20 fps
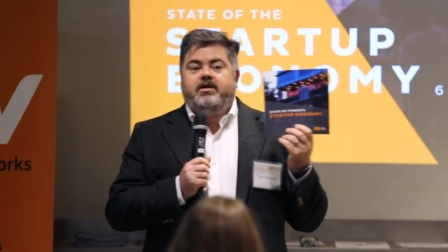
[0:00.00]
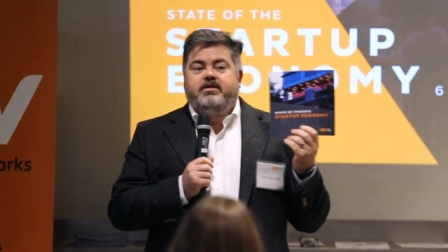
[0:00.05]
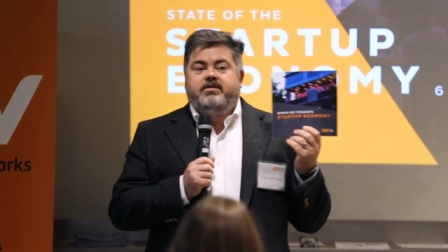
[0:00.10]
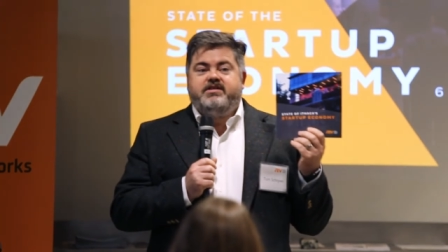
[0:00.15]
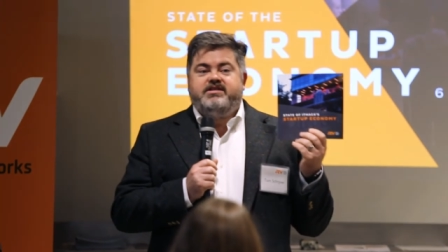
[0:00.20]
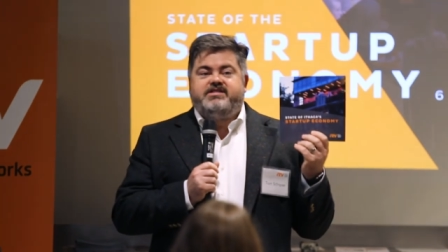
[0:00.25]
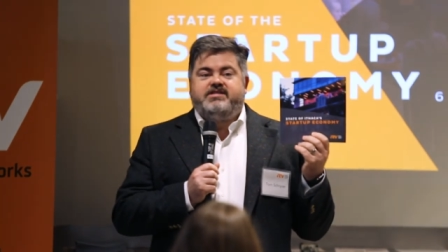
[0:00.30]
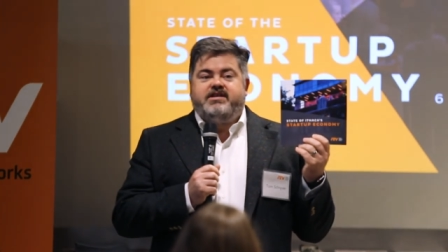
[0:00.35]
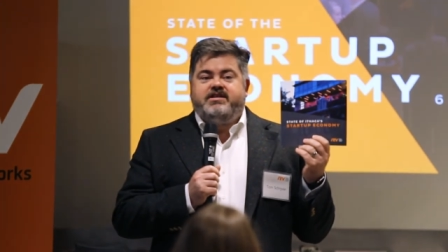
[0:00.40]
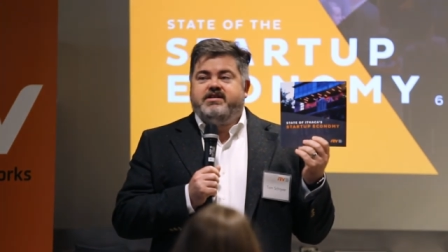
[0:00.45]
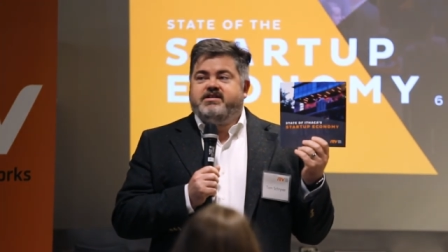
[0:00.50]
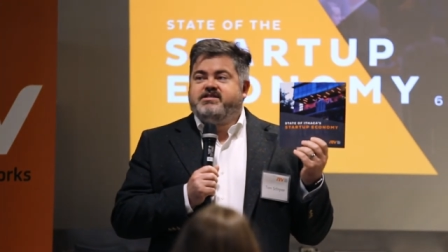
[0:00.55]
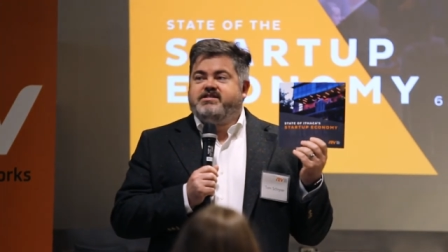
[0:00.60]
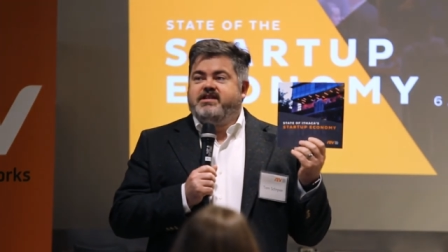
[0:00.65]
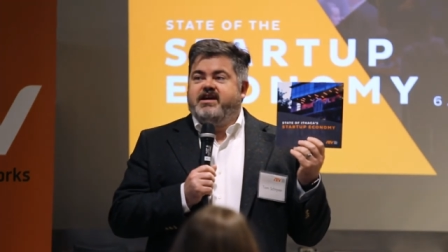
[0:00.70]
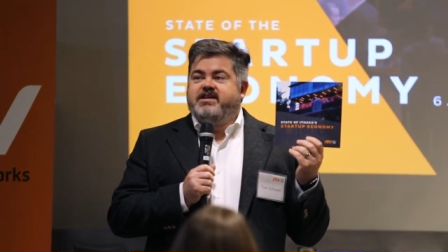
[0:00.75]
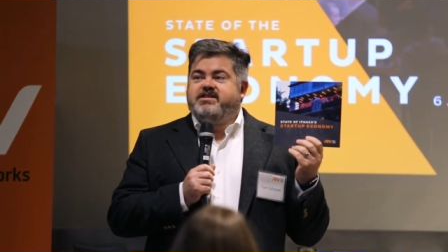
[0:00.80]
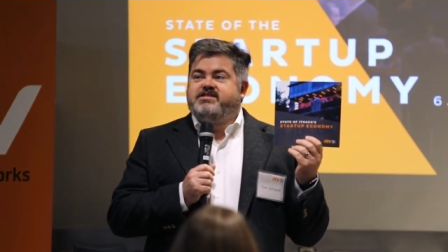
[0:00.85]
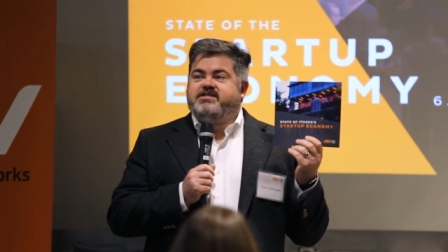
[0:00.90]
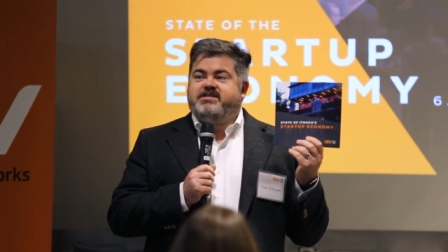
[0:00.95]
this thing that
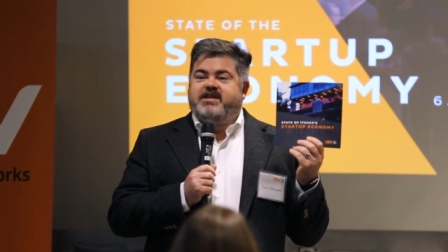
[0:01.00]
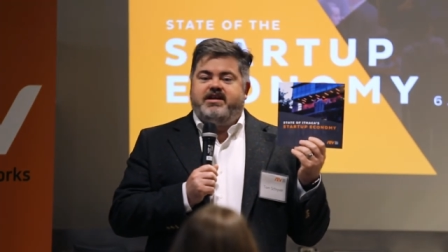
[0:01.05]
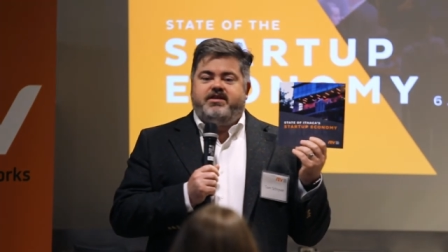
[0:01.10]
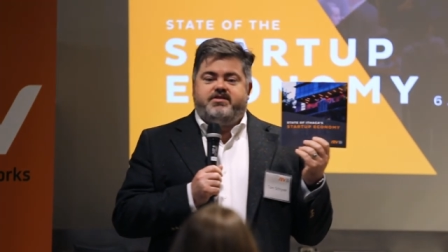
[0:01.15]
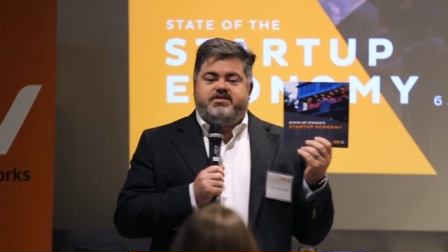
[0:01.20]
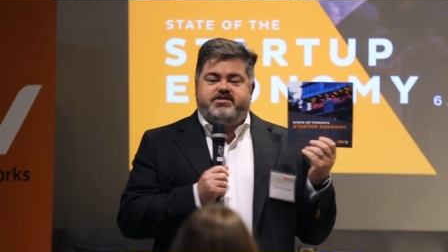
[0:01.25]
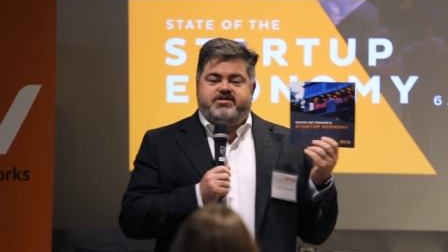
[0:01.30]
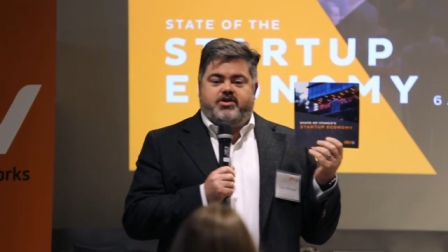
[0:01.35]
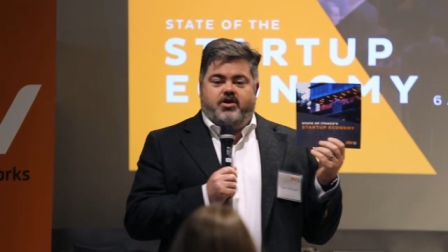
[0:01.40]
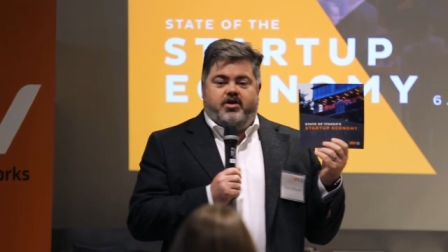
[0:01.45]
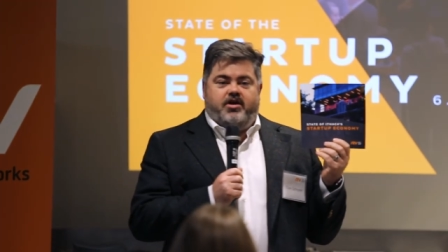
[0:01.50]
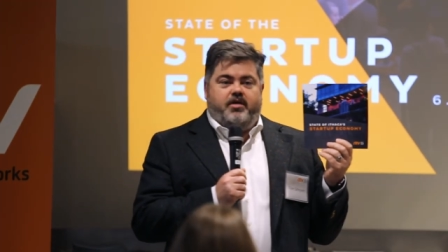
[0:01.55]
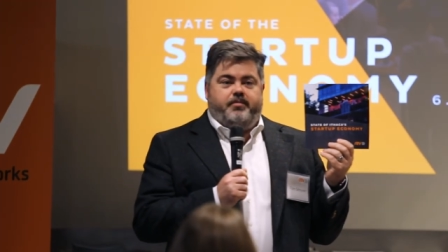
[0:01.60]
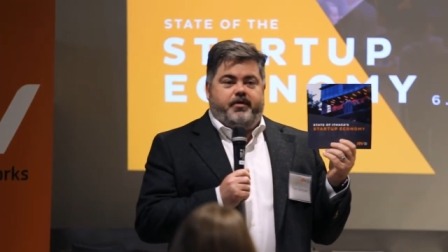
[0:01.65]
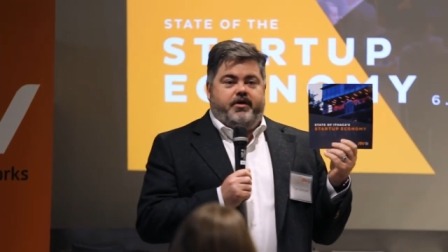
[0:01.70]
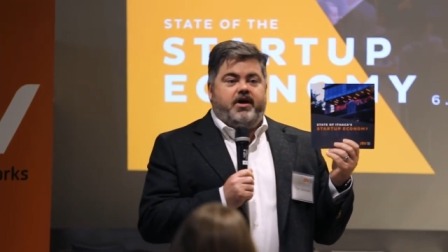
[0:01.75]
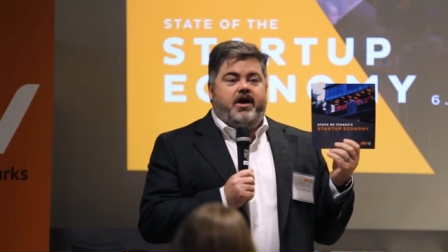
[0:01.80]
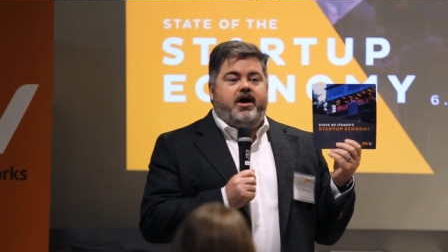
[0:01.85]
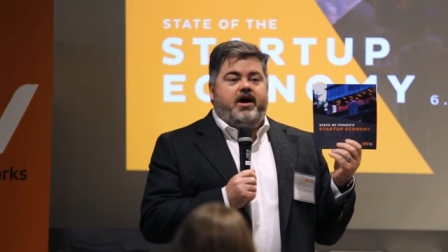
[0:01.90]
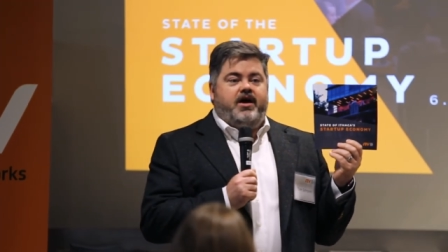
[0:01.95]
says State of the Startup
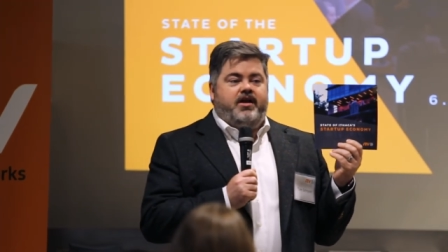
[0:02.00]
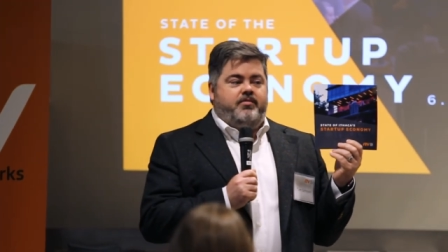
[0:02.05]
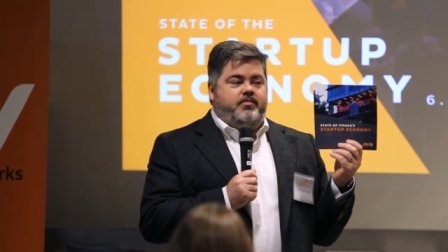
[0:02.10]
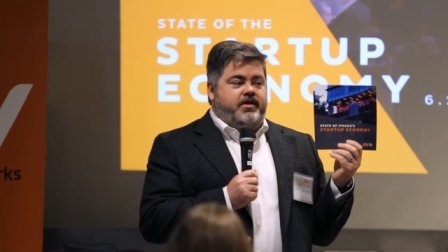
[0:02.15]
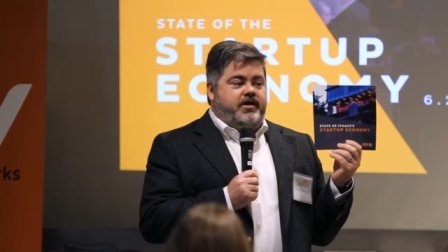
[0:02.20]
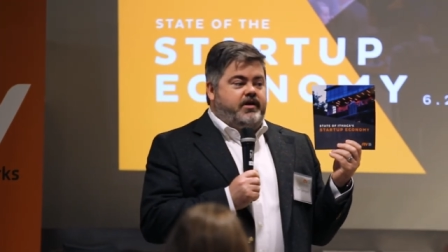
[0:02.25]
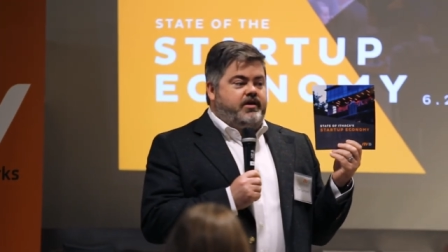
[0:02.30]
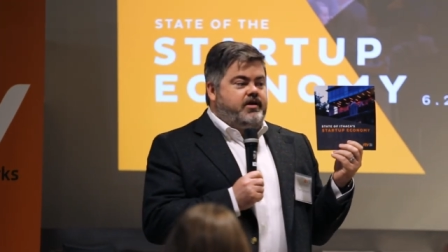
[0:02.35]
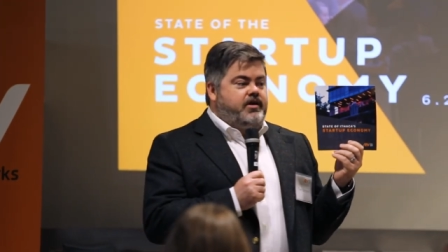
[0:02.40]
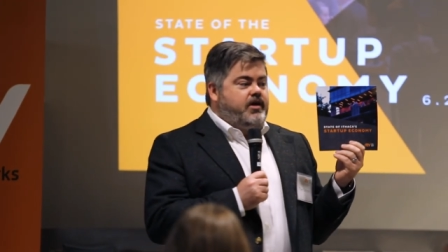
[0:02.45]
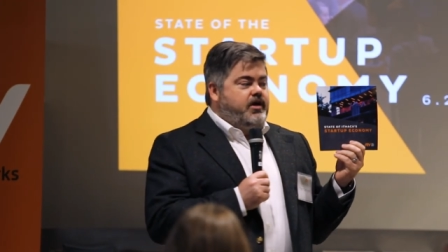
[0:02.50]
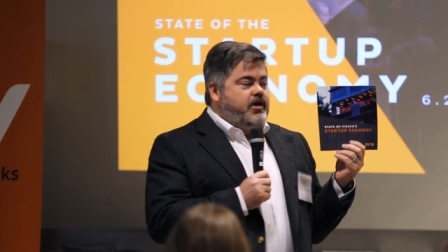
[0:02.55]
Economy.